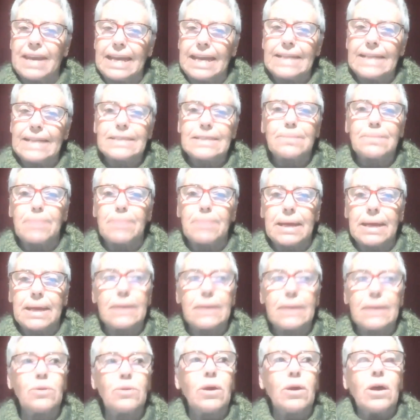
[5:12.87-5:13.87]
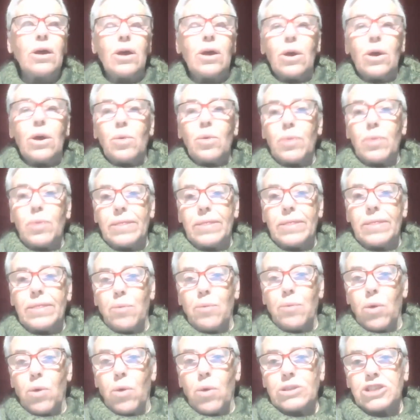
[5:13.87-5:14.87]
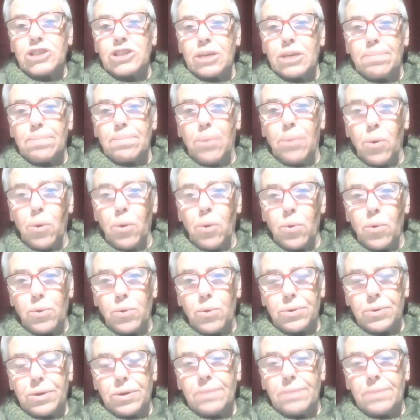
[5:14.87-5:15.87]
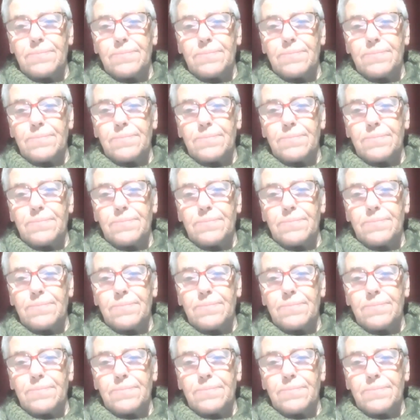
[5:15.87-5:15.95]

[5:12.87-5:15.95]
het men when they're watching porn.